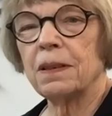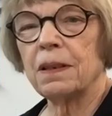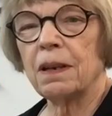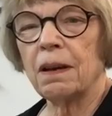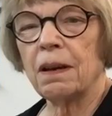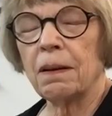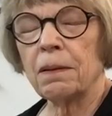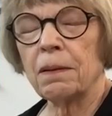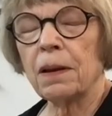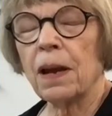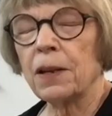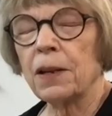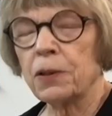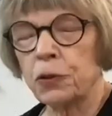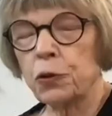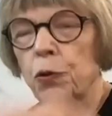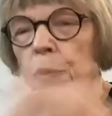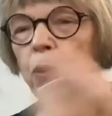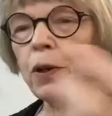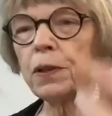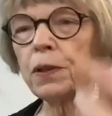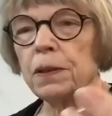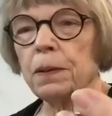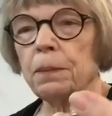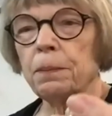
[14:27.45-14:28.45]
I
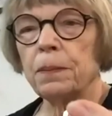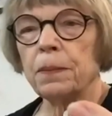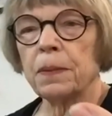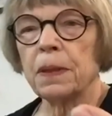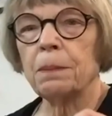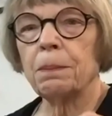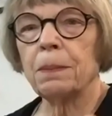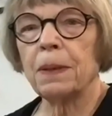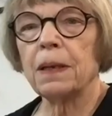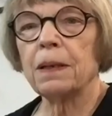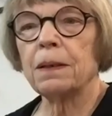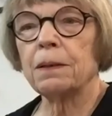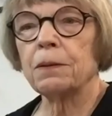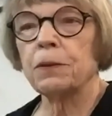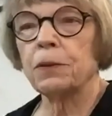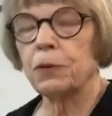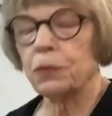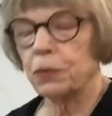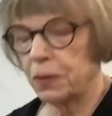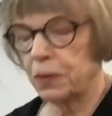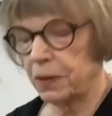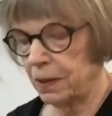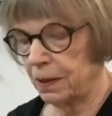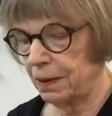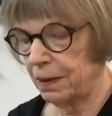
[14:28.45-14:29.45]
joined the metal
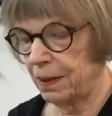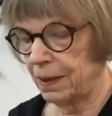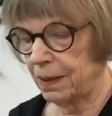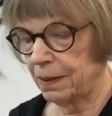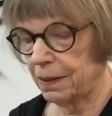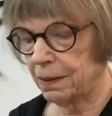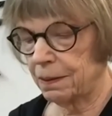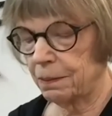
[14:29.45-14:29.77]
using nuts